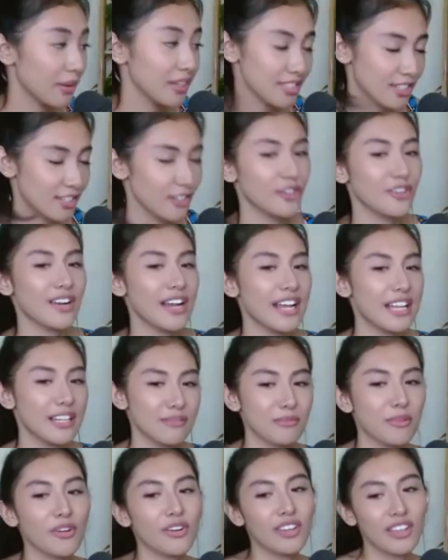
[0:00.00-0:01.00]
It's a
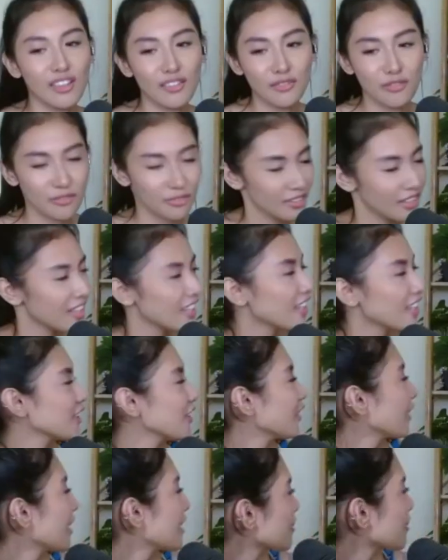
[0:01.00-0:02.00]
great book if
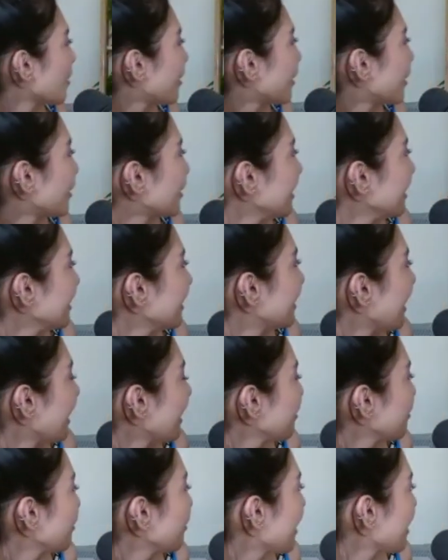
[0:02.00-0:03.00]
you guys want to read
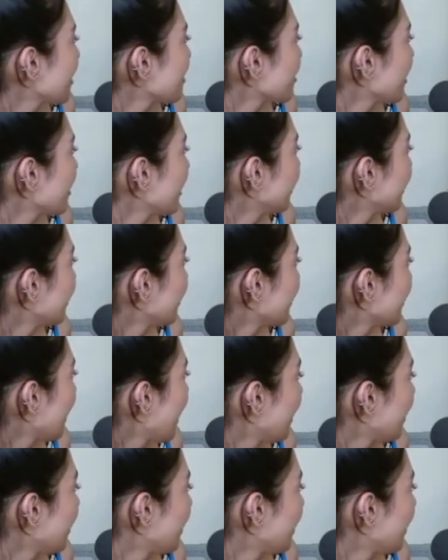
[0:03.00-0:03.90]
that. If you guys are into that,